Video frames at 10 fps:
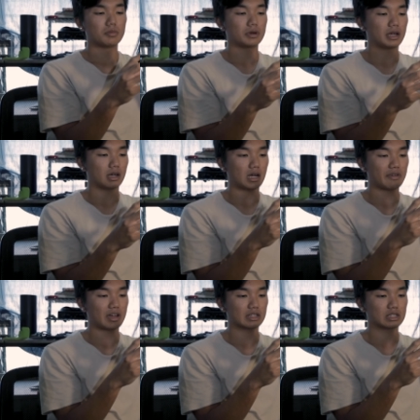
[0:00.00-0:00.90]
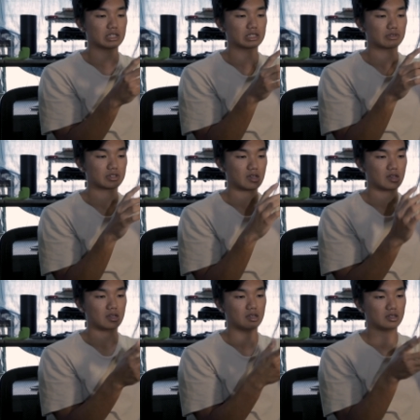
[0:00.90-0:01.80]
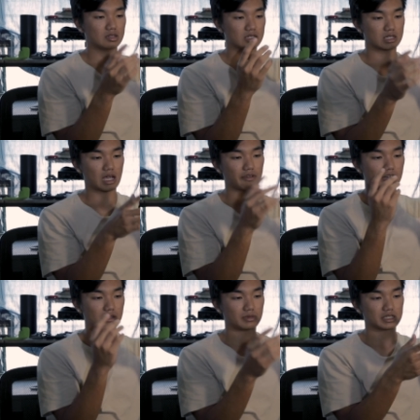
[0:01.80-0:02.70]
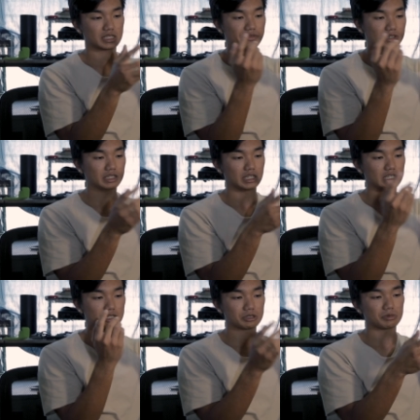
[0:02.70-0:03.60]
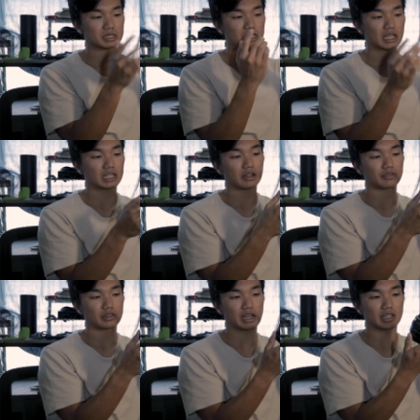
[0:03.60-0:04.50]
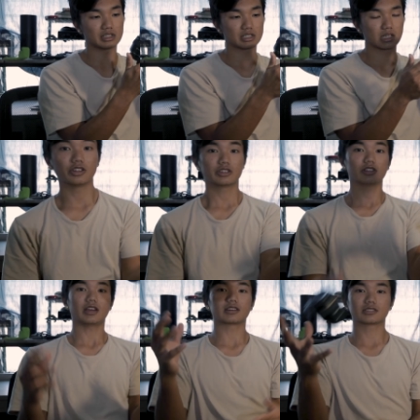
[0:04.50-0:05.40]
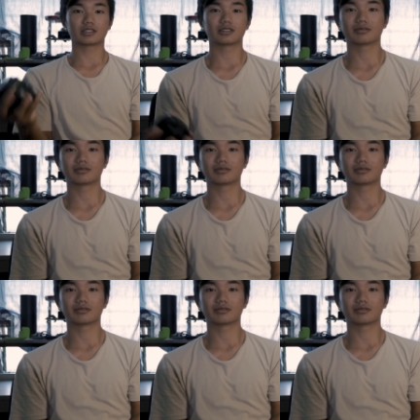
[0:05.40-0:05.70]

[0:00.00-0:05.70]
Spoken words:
but yeah, I've had this since I've had my 70D. This is my second ever lens. On to the next.